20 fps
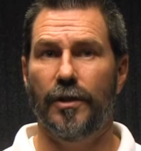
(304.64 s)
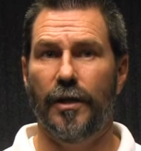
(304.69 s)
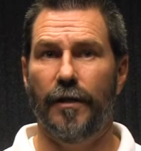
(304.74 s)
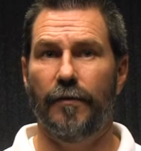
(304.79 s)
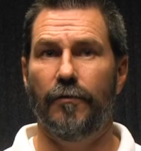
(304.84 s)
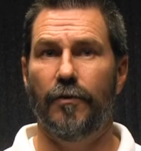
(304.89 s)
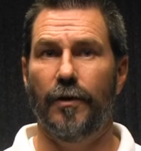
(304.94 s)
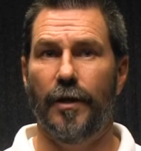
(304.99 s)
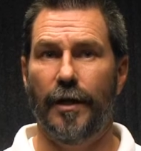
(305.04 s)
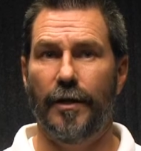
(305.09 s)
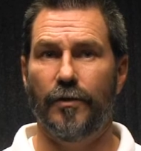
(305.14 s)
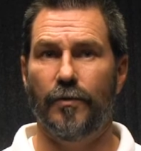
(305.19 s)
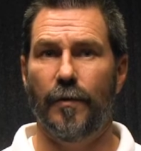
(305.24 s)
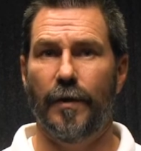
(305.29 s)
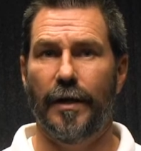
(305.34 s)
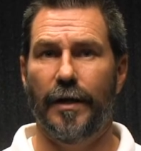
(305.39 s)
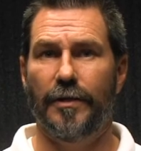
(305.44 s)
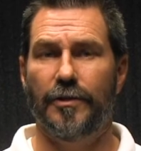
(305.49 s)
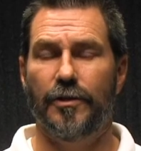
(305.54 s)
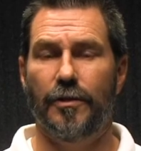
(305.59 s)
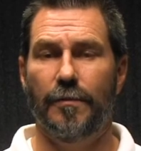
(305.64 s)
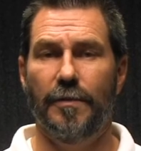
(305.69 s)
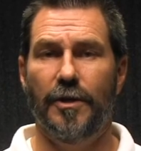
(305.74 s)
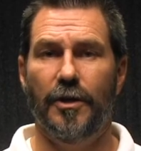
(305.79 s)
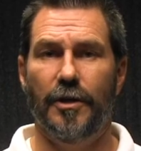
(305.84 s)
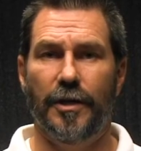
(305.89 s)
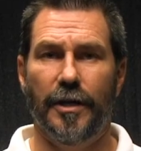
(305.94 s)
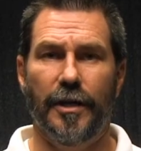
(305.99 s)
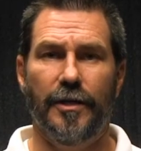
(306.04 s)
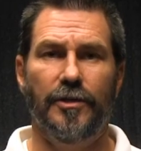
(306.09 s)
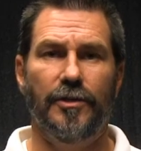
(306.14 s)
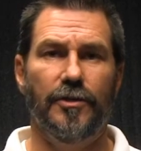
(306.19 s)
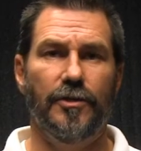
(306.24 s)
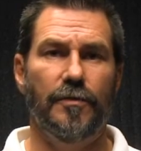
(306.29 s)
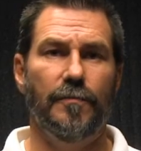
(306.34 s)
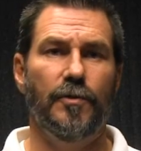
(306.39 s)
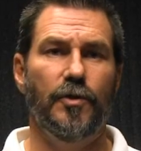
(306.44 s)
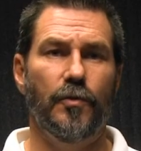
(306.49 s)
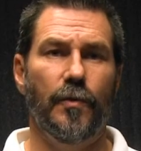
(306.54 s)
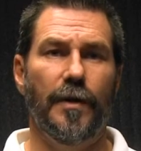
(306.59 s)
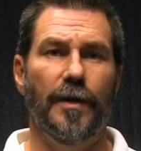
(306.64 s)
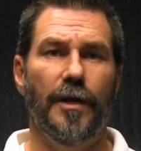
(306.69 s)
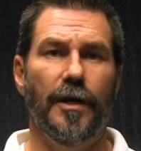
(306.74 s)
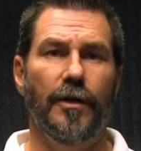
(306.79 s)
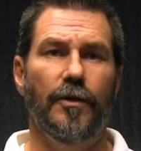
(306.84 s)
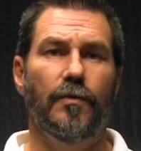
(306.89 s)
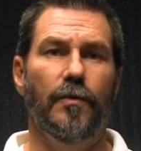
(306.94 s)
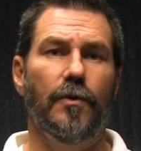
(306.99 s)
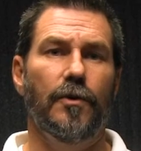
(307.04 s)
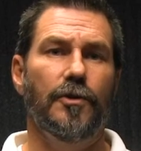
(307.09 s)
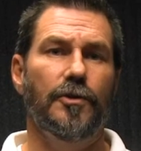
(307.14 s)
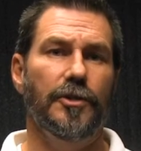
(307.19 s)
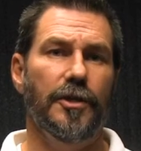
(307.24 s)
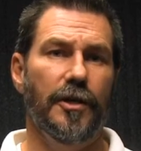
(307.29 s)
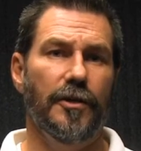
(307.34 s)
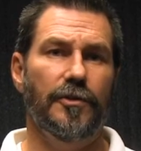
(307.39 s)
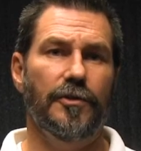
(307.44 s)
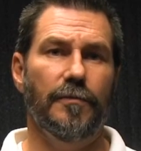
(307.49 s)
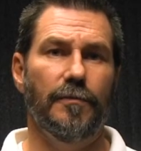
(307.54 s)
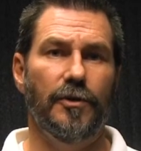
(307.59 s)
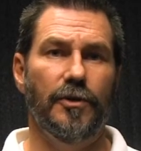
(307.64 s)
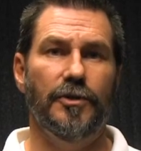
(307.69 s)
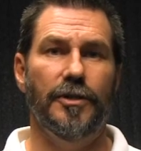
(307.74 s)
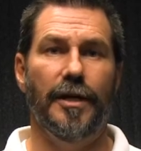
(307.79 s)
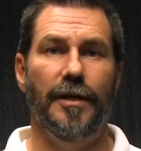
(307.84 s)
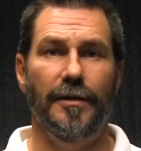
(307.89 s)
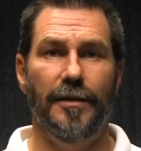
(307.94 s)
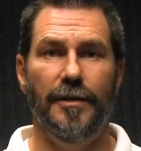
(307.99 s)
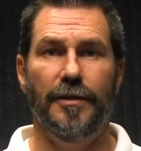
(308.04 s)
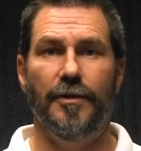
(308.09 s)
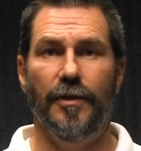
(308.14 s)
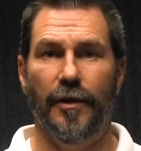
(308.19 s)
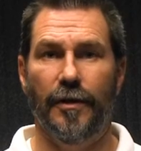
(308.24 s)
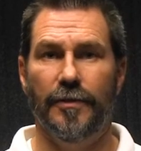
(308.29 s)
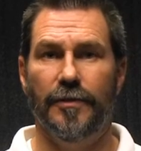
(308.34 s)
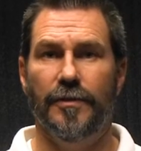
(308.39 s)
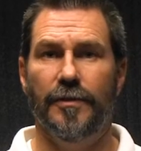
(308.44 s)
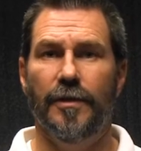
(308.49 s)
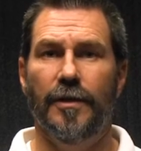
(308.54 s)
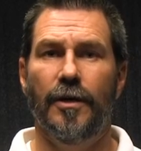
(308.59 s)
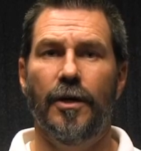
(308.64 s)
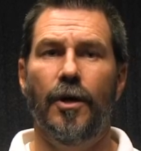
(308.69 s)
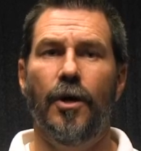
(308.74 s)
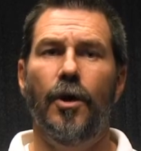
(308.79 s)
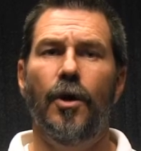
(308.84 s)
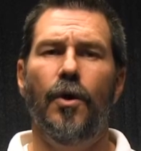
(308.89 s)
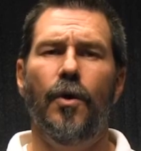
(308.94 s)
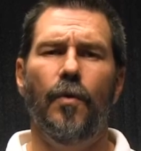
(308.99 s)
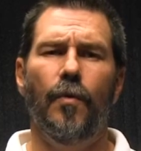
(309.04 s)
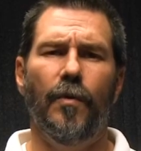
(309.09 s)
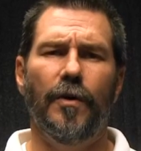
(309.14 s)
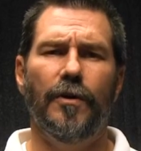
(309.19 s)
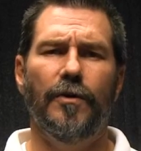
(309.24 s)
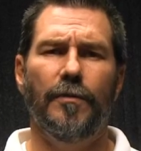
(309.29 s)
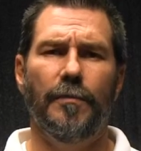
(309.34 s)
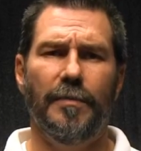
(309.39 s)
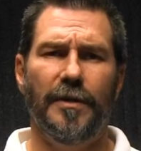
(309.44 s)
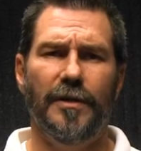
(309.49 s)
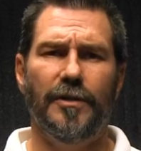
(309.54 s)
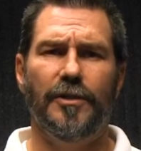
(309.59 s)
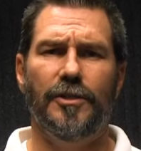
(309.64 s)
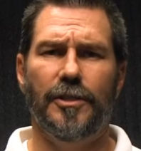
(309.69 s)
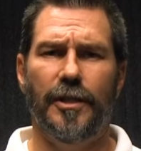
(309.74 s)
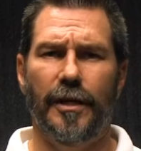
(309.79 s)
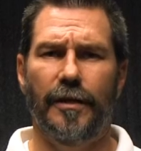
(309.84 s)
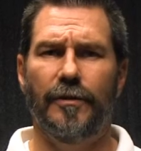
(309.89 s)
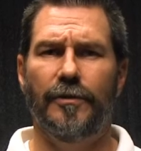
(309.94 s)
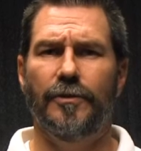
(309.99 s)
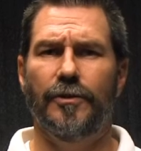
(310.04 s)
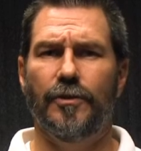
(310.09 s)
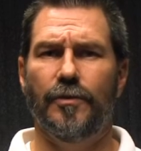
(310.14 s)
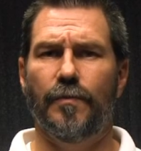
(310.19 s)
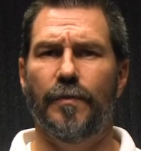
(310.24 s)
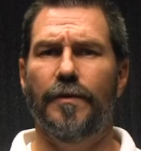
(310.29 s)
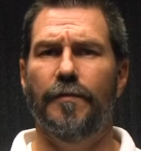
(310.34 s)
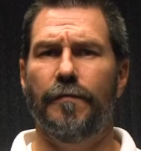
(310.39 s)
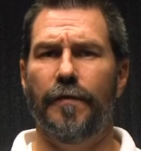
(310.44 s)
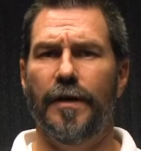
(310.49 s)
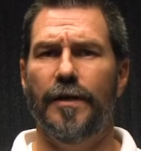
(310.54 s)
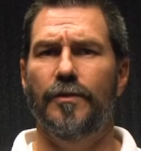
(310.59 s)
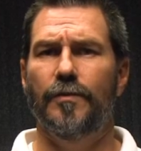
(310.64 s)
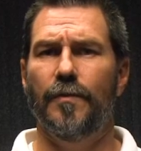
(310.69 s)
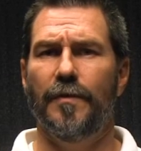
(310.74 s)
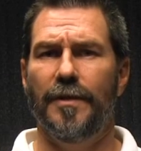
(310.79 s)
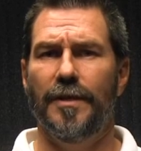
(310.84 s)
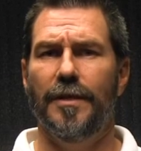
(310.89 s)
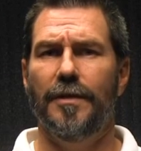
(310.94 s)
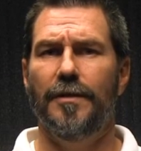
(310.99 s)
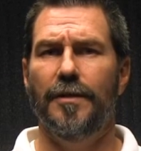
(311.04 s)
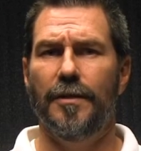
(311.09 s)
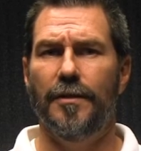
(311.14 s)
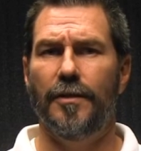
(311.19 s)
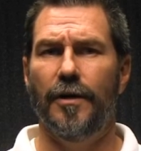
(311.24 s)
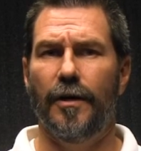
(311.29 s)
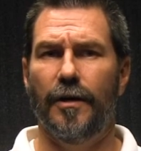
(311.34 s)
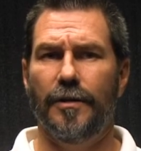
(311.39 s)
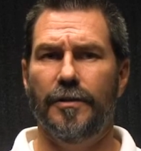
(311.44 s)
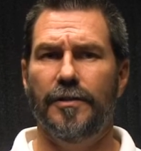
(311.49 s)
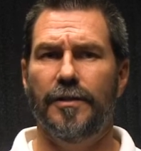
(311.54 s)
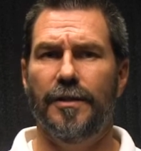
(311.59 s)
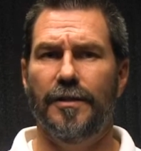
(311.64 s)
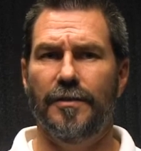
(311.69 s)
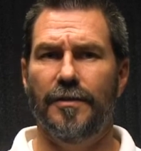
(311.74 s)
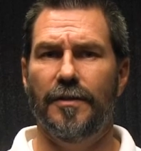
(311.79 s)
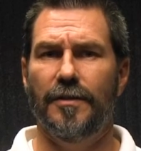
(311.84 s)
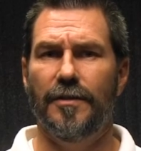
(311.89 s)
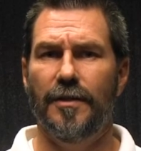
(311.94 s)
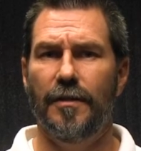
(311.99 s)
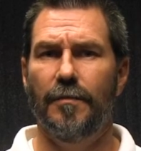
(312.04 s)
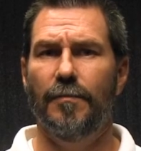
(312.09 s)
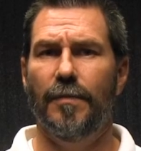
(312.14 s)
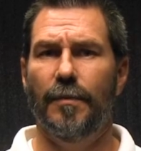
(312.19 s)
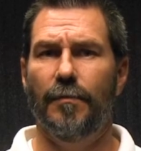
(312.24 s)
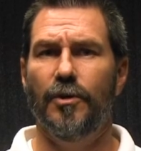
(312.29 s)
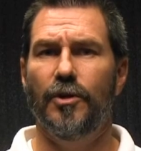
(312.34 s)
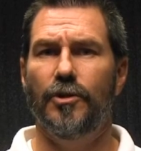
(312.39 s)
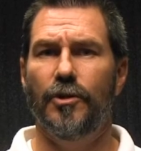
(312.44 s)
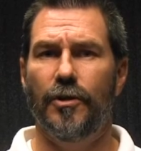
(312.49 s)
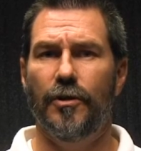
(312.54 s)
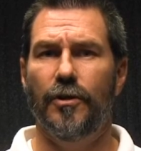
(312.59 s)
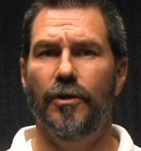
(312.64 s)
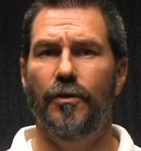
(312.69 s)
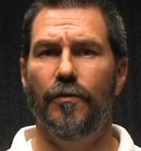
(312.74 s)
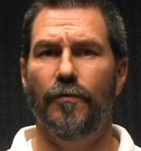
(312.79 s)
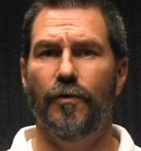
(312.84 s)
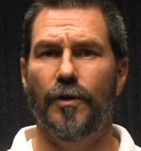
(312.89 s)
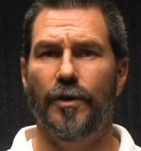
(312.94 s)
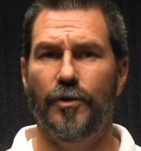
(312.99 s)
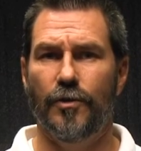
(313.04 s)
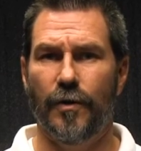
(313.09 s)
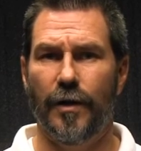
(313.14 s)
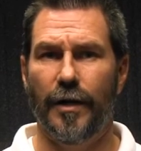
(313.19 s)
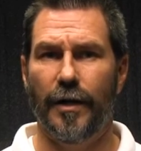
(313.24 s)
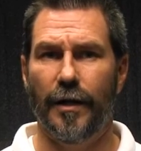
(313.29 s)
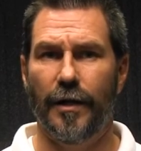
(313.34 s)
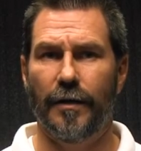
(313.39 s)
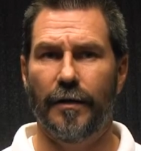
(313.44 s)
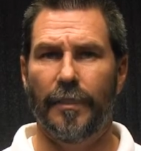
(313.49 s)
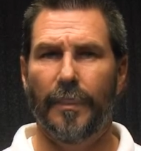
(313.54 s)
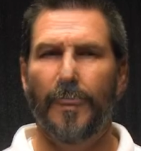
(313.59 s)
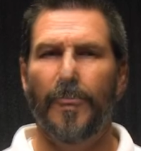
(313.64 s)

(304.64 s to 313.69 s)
level, as well as communications between headquarters customers and DTOS. One of the biggest challenges we face within DTOS is the team member turnover and training.